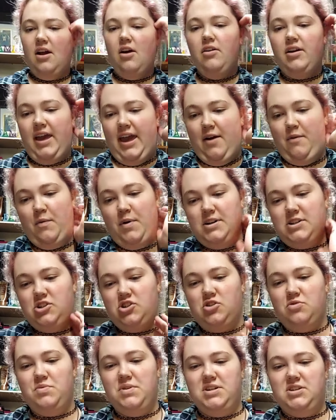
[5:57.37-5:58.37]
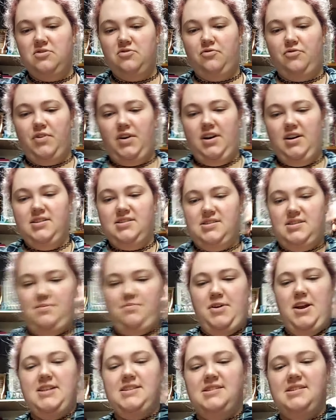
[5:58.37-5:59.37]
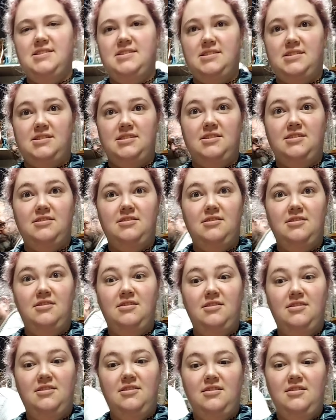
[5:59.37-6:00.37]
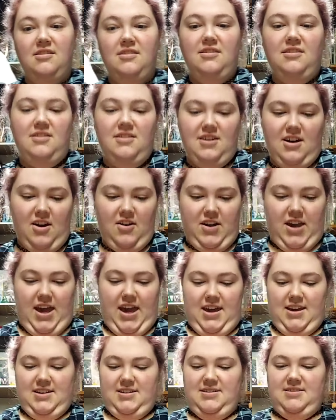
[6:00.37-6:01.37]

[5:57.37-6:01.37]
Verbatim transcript: Okay, what should we do first? The pretzels? Okay.